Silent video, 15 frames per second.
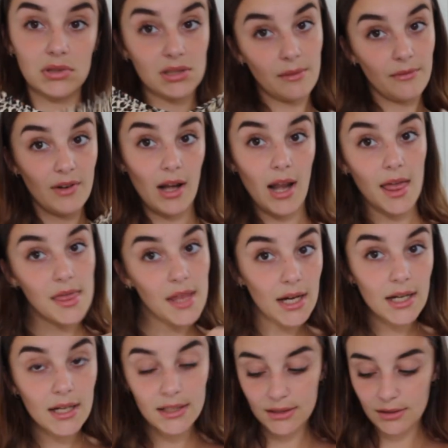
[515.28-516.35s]
something like
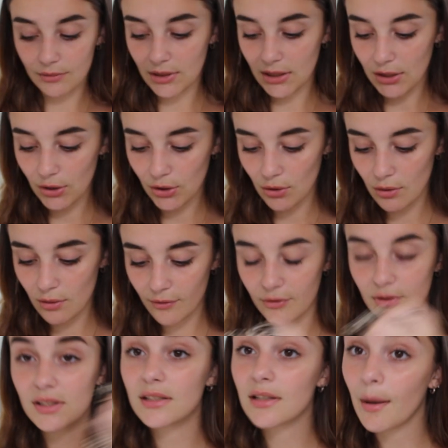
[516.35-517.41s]
that. It's really cute
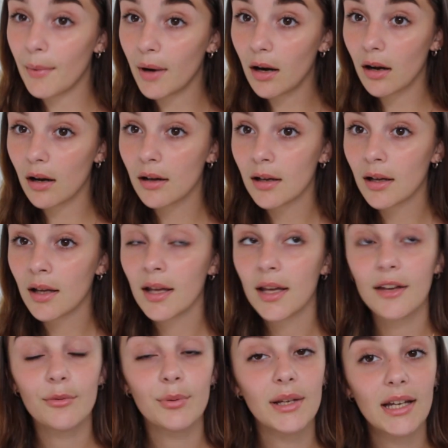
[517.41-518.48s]
for summer,
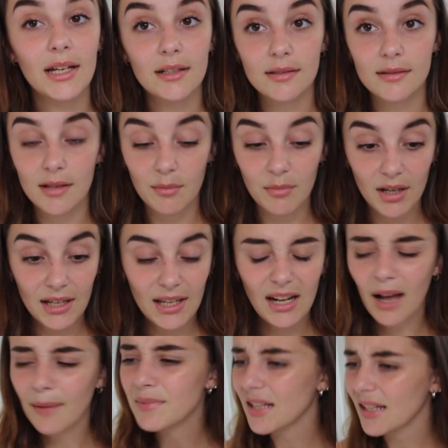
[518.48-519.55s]
if we get a summer.
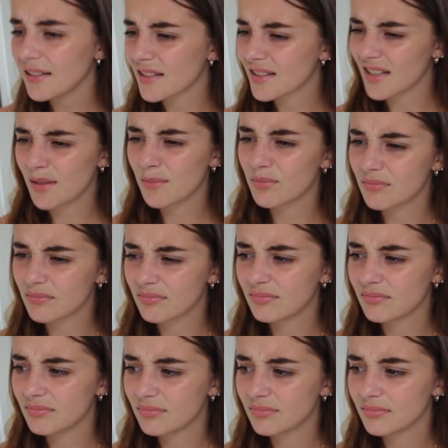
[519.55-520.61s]
Again, I'm saying the same
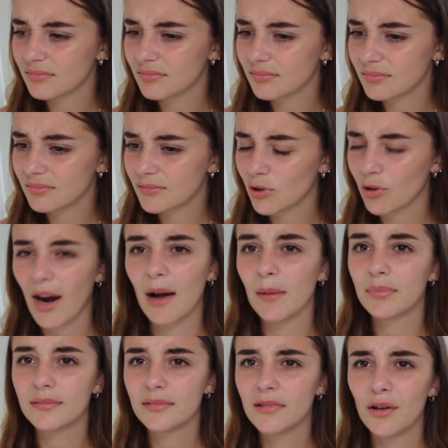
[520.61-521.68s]

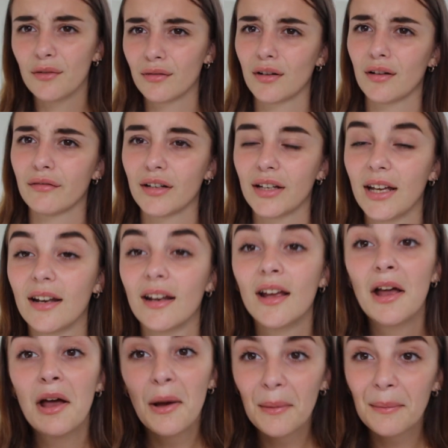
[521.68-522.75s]
crap over and over again,
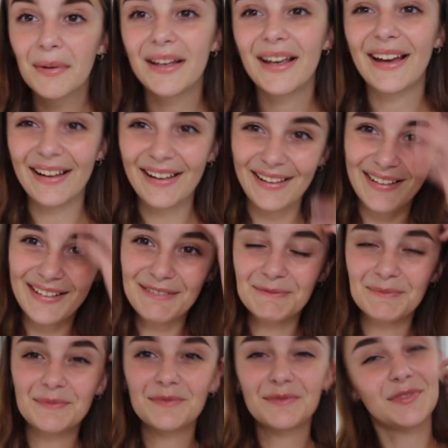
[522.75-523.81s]
but yeah,
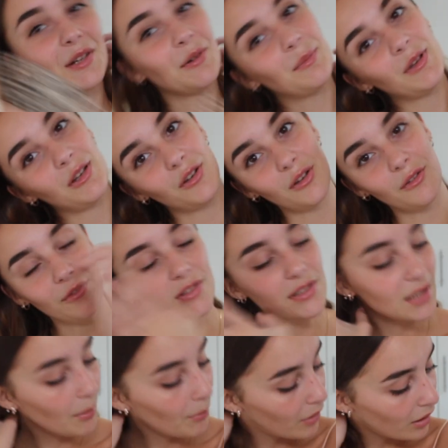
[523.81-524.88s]
it would be cute for
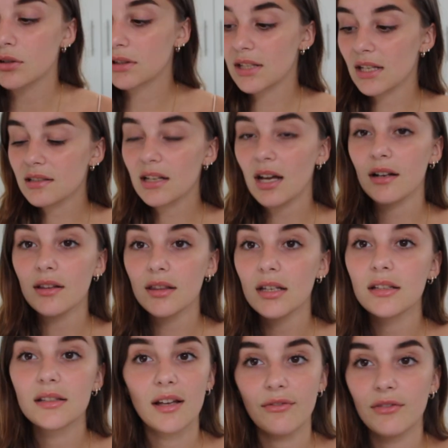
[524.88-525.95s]
summer. This kind of
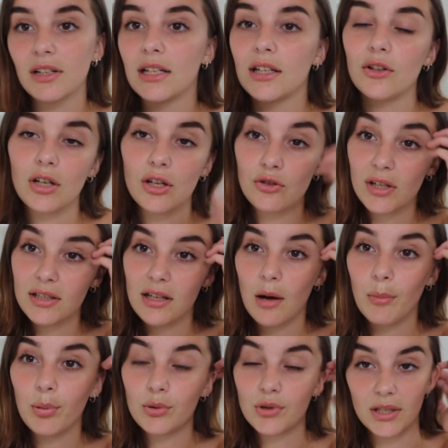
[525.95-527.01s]
thing, definitely you can dress it
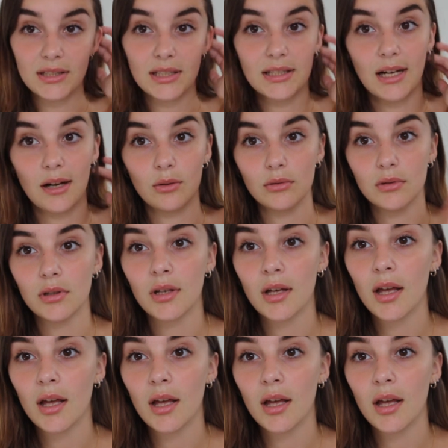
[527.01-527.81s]
up or dress it down,